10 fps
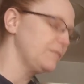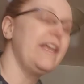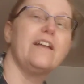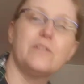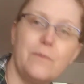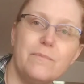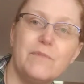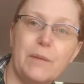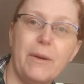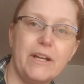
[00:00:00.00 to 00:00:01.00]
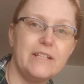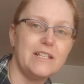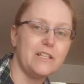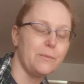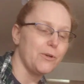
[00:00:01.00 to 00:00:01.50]
Yes, the bunnies
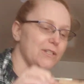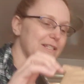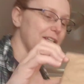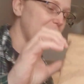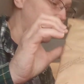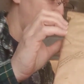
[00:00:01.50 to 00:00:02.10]
eat the bird seeds.